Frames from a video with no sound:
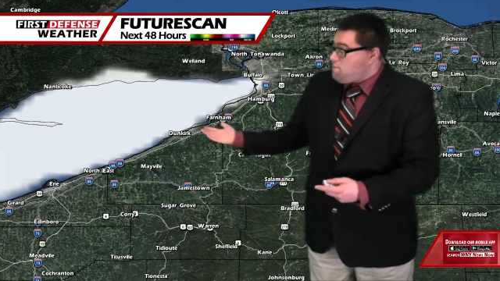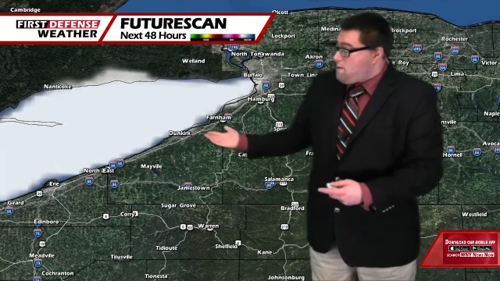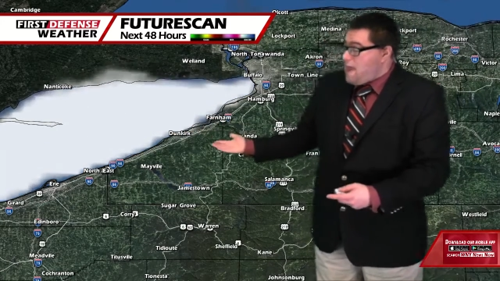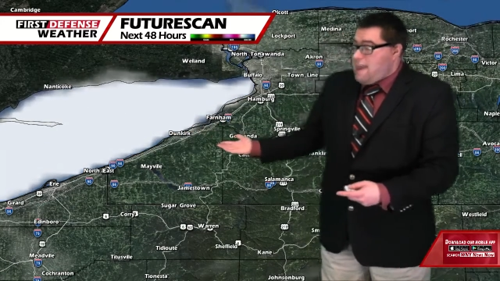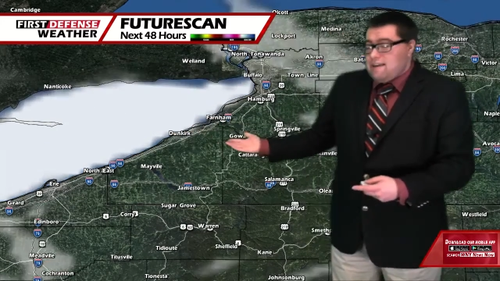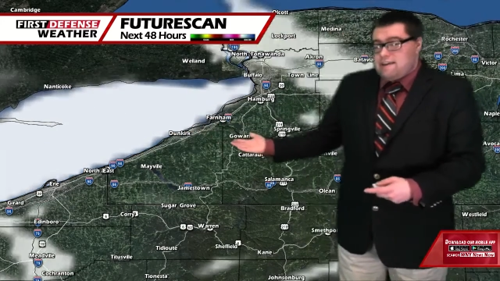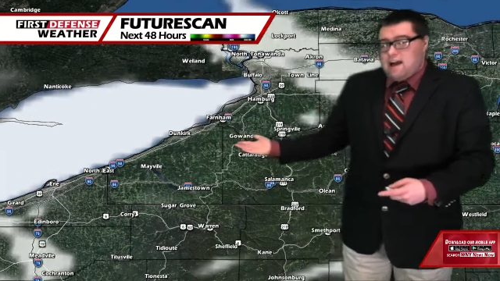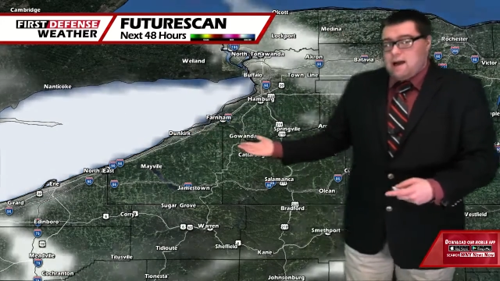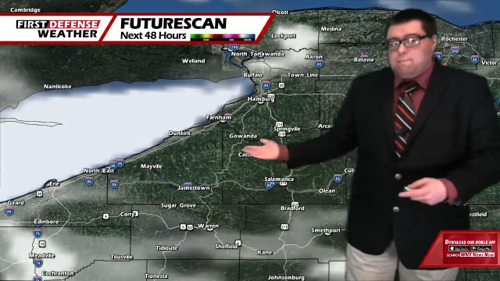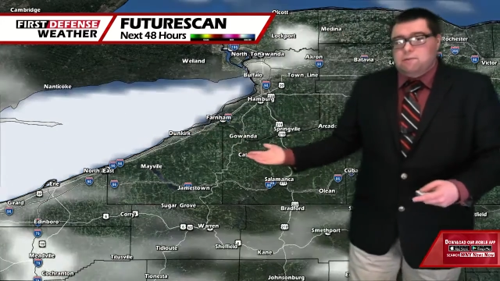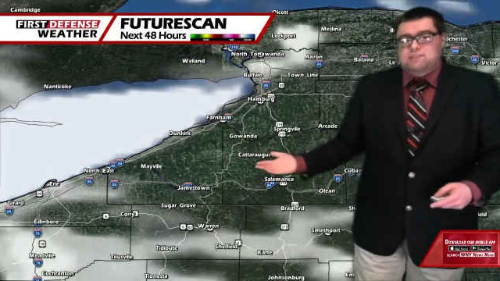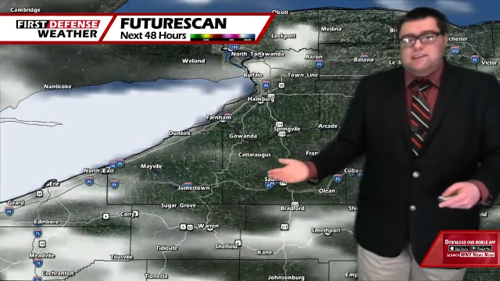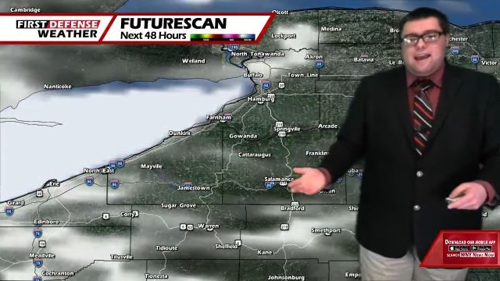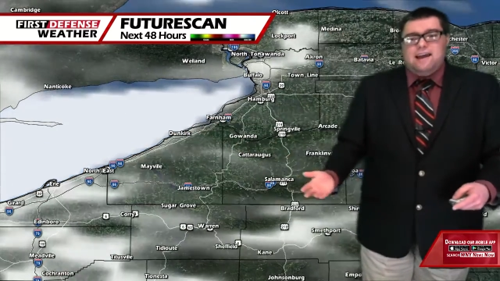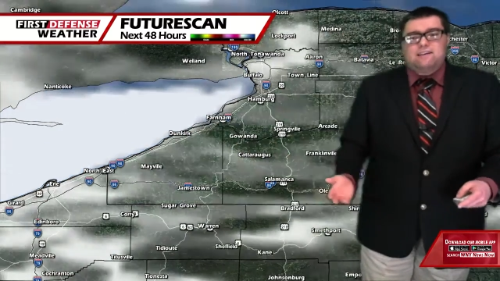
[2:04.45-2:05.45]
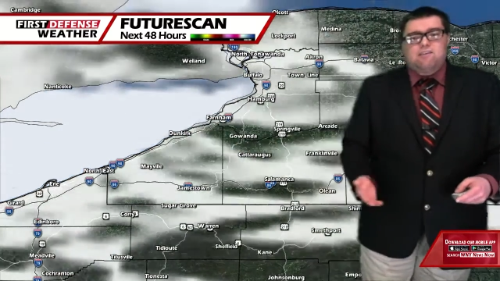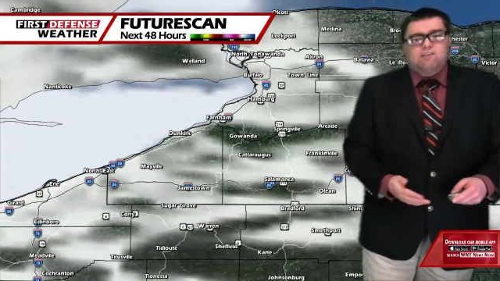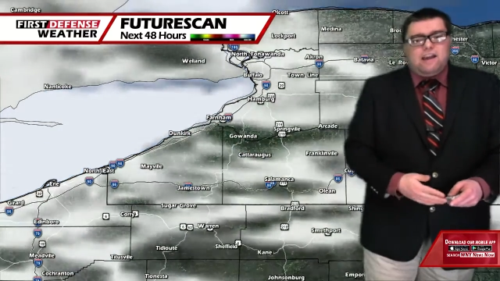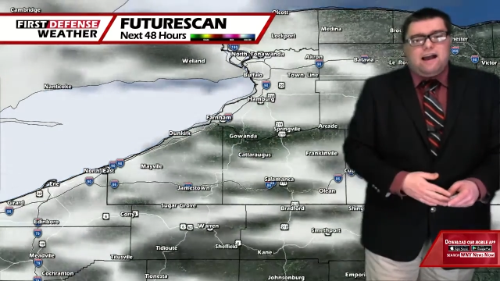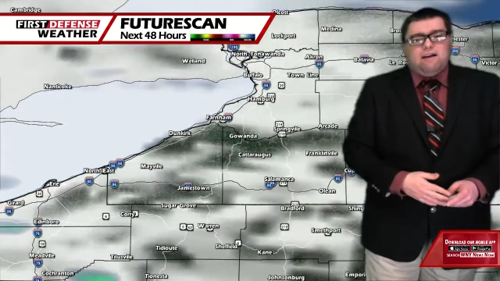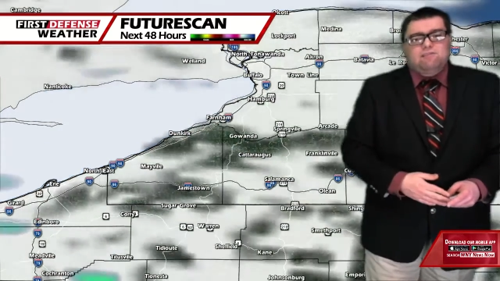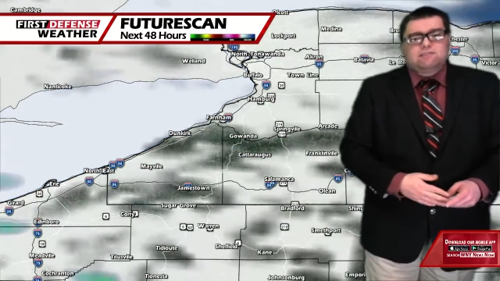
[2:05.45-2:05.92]
a couple scattered
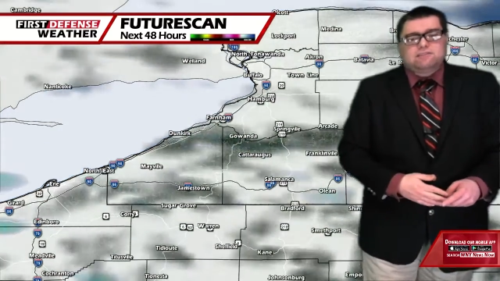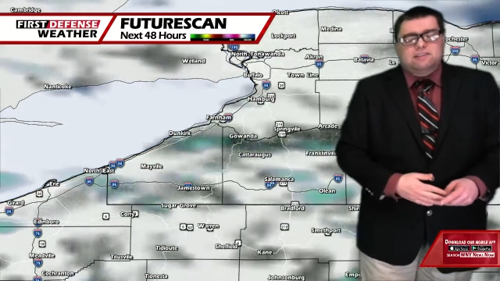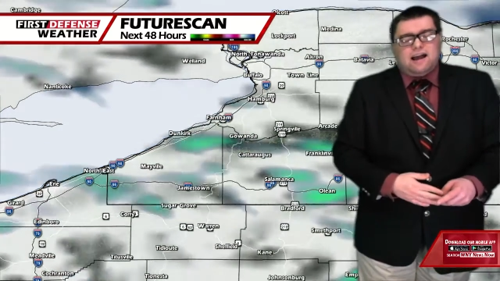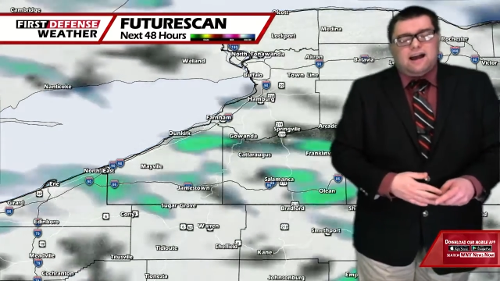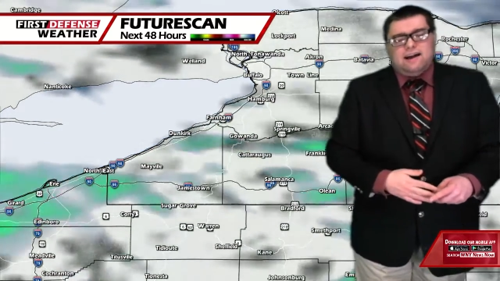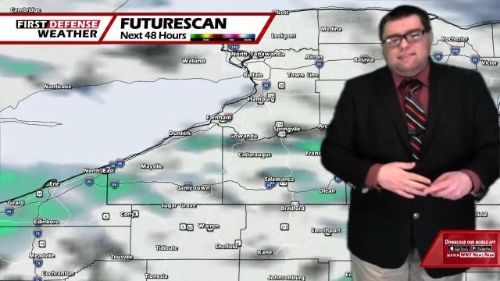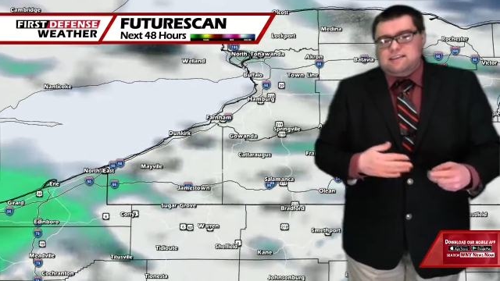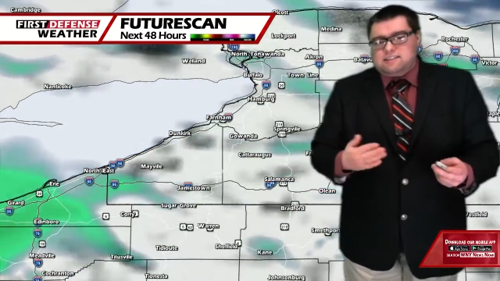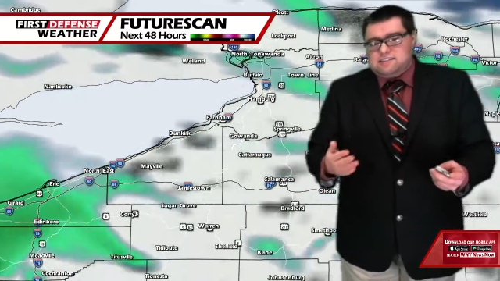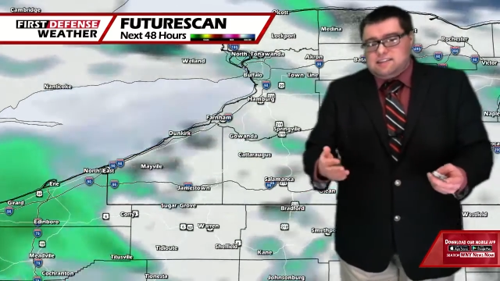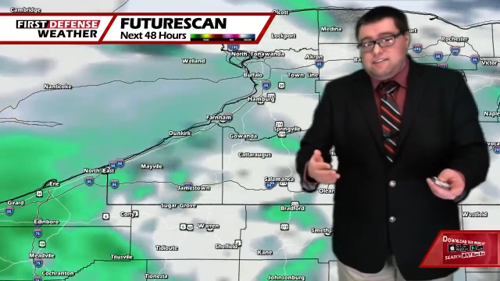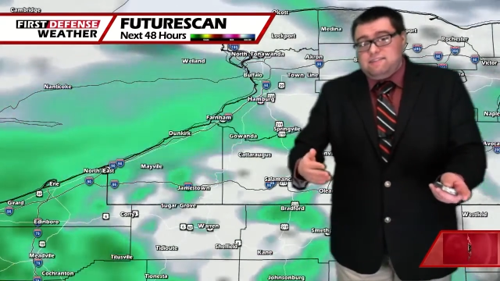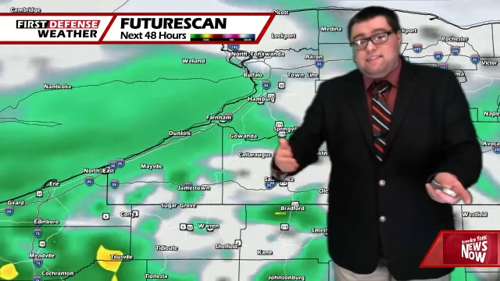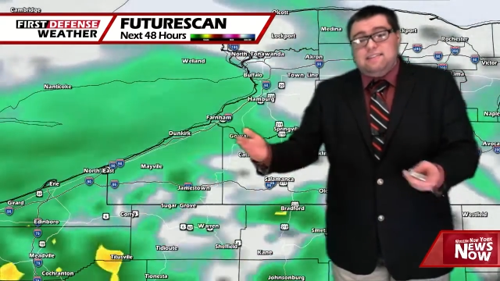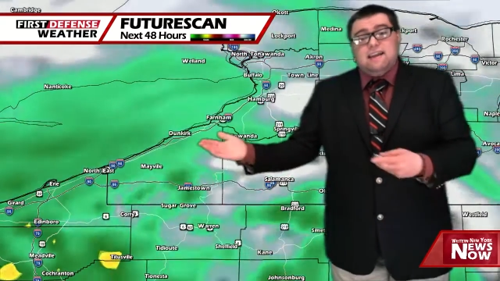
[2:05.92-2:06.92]
showers uh, this evening,